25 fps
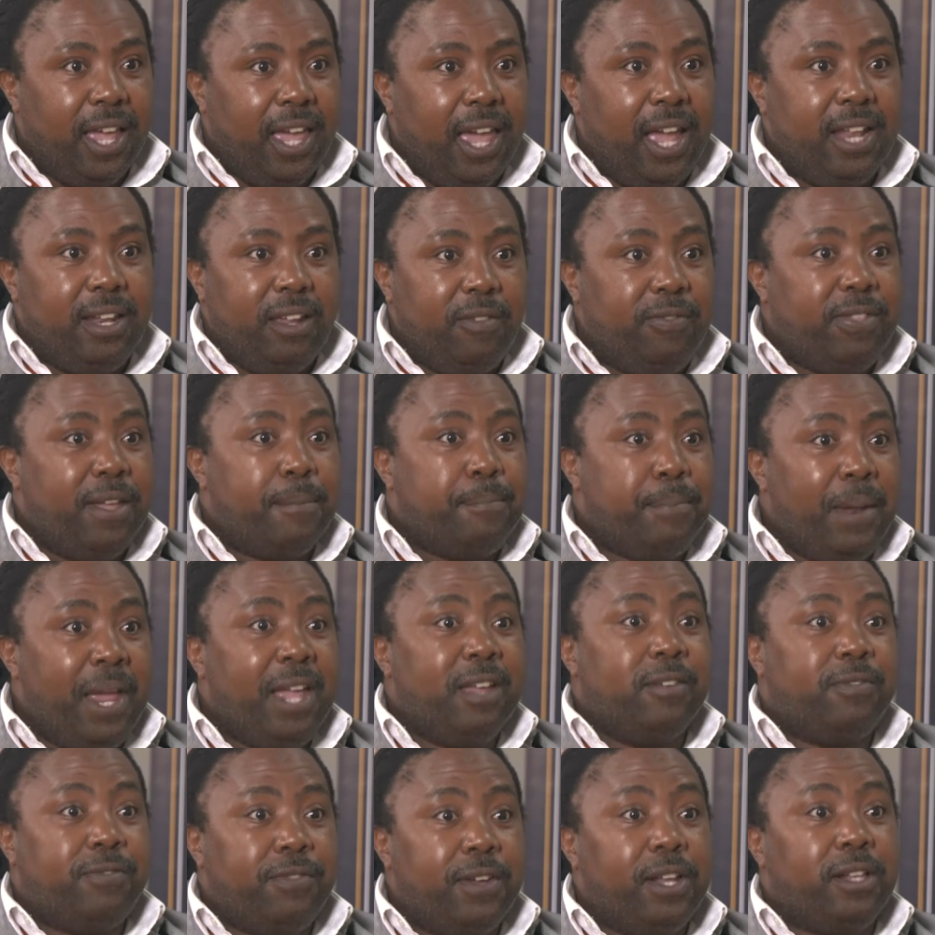And if the
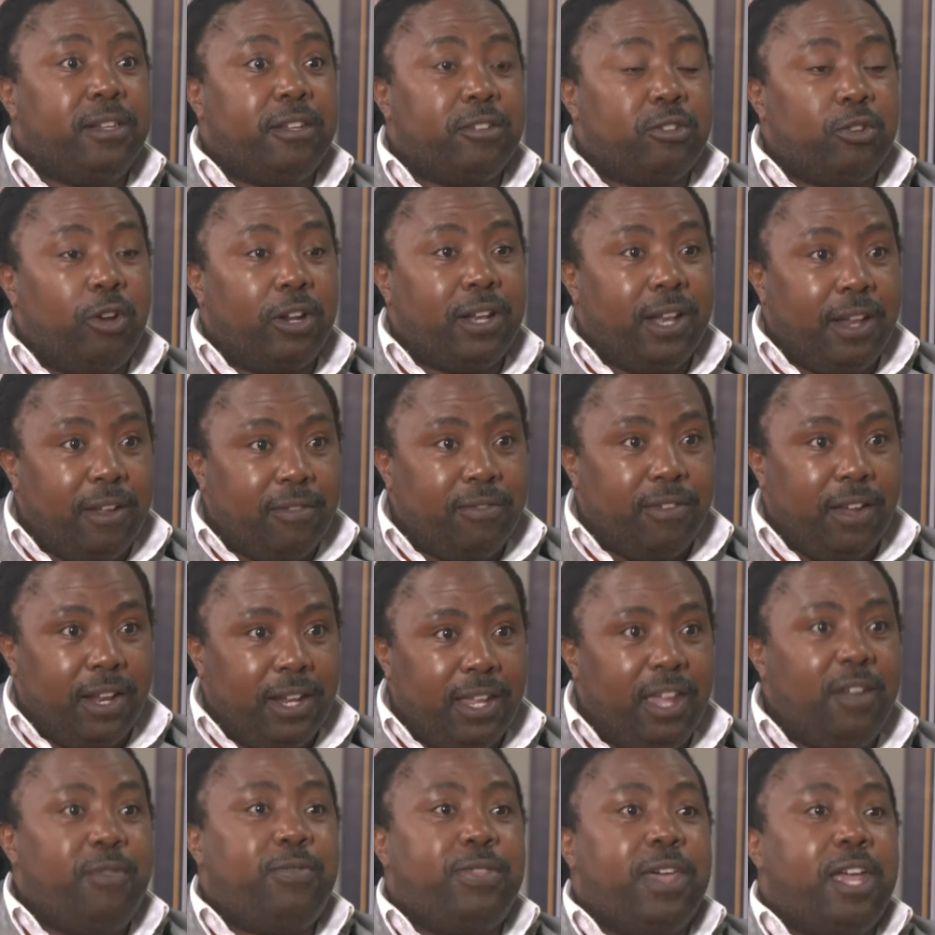playing field is not level,
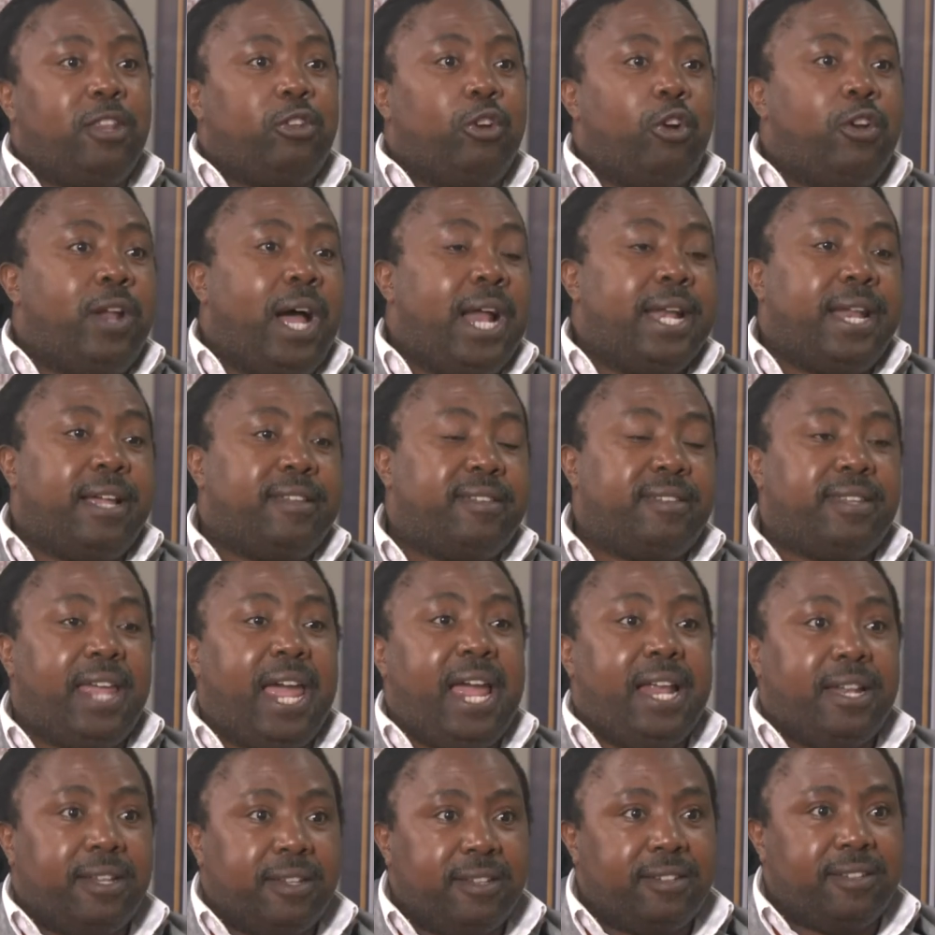if they don't
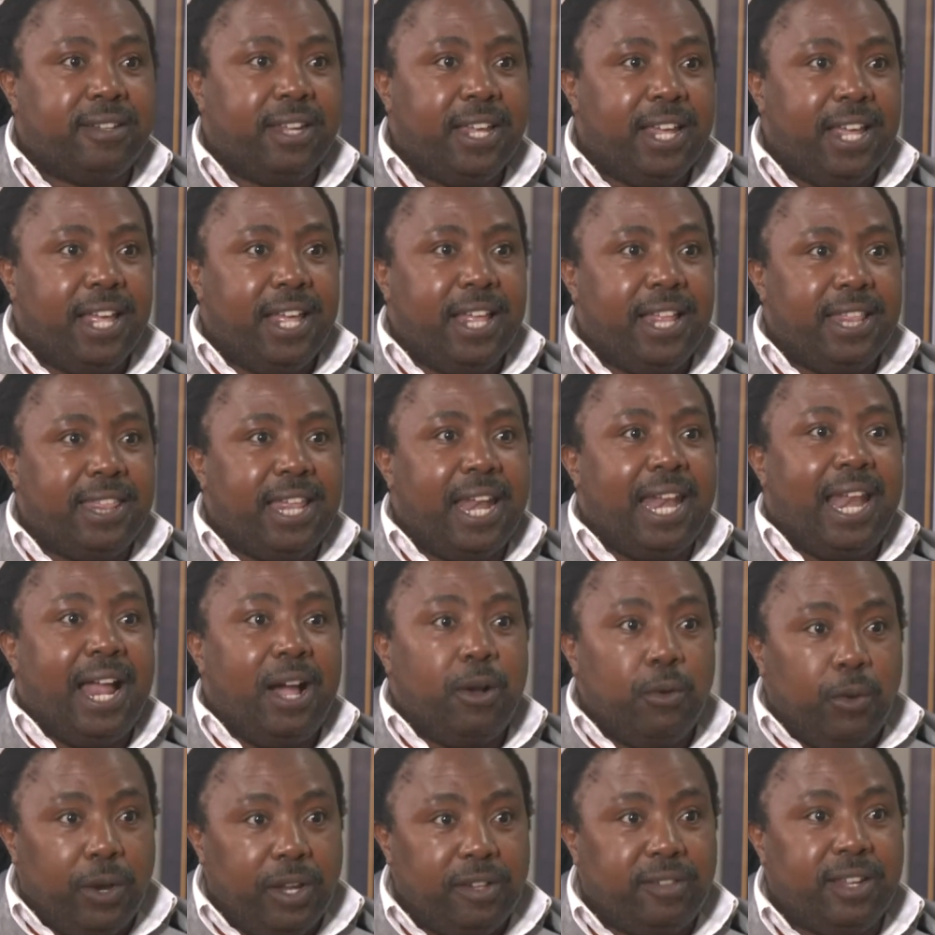understand the
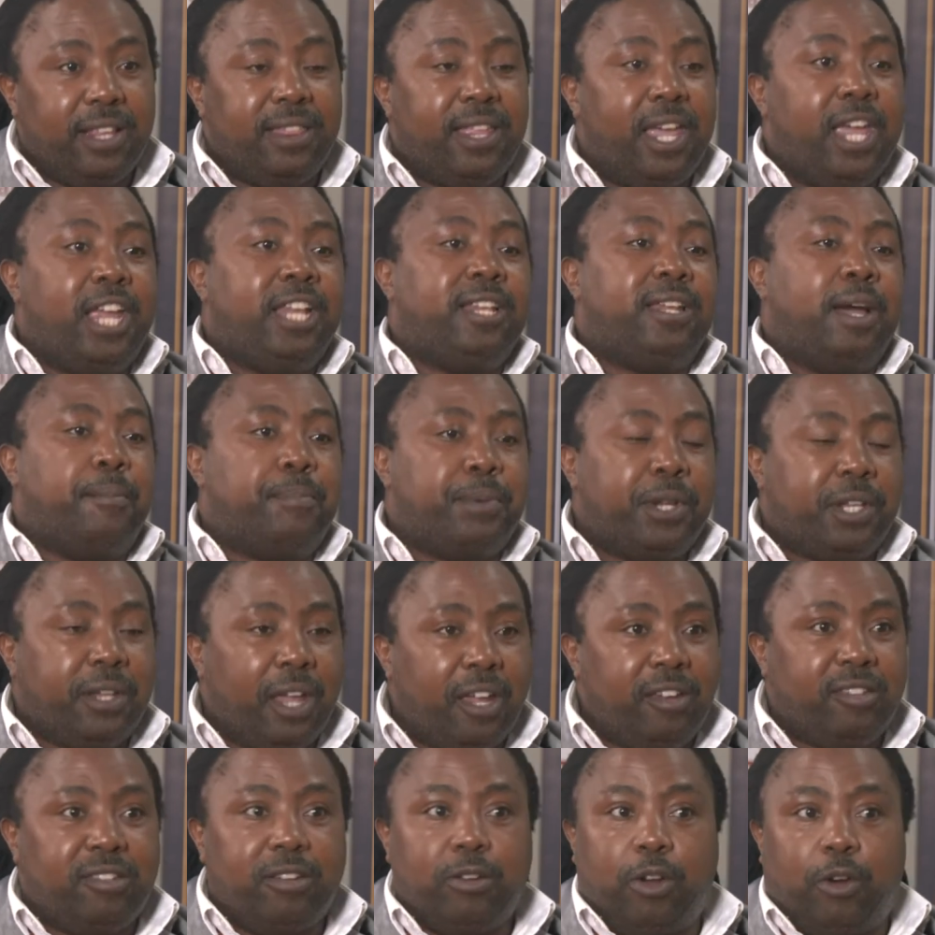language and the
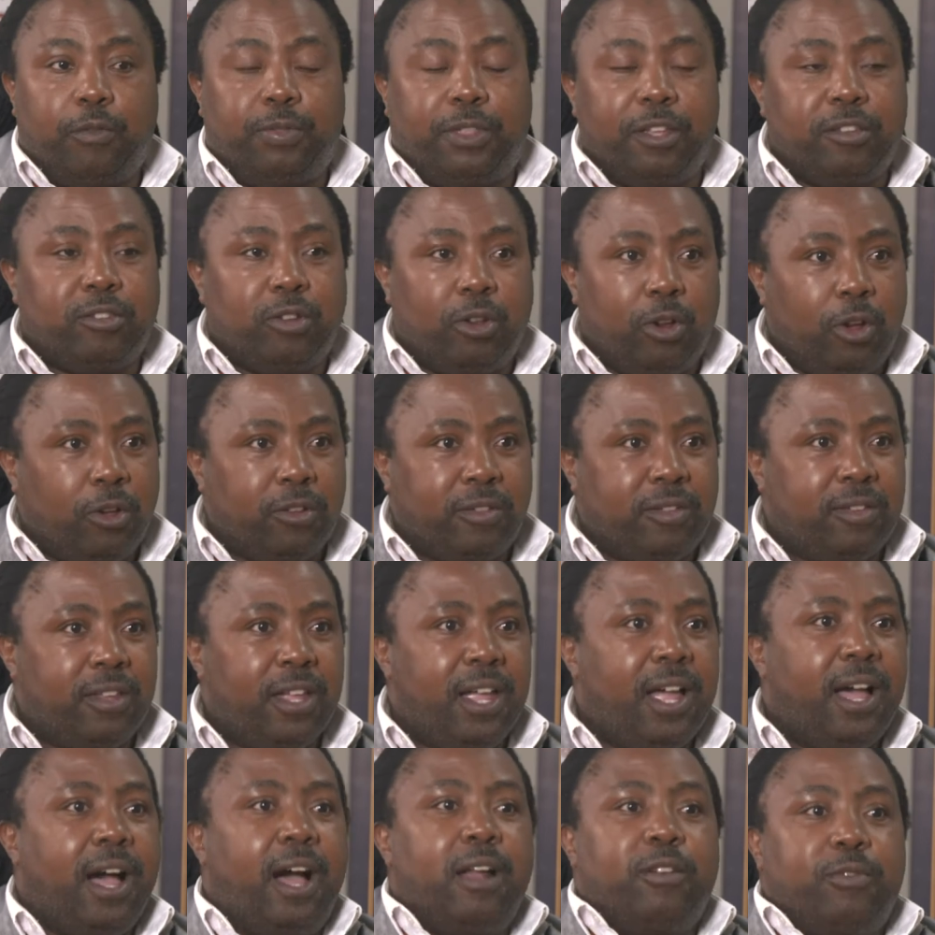interpretation of these laws,
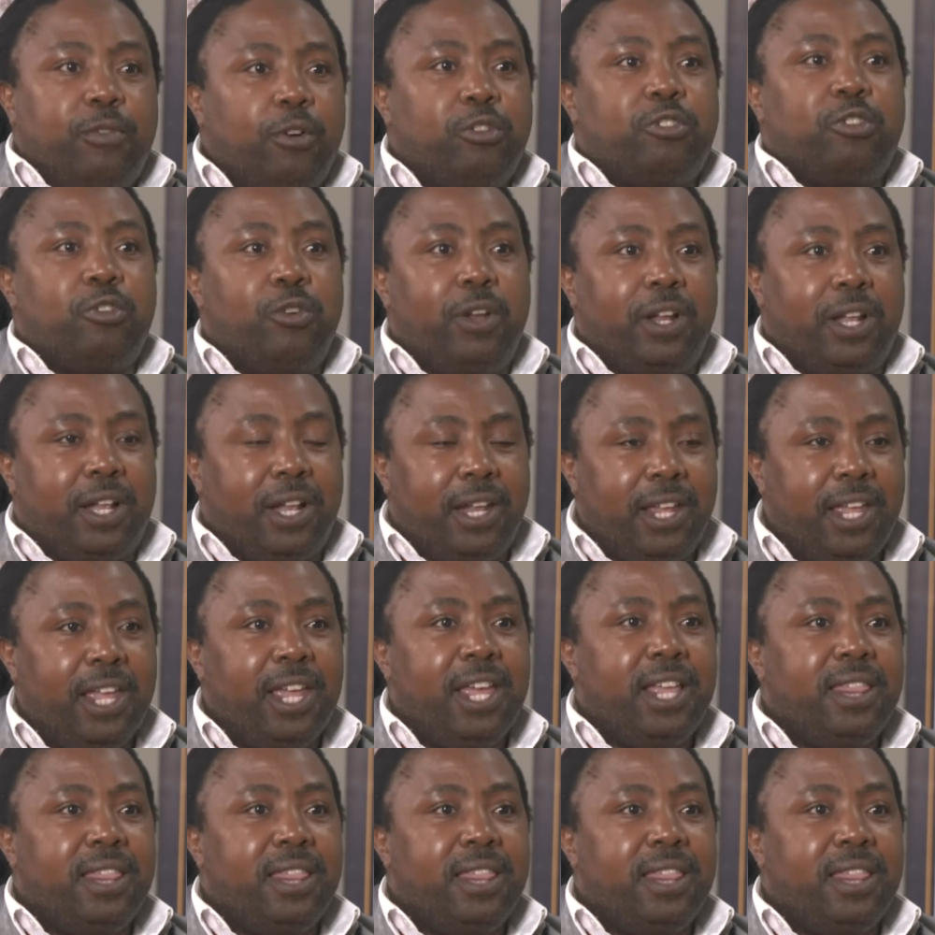unfortunately,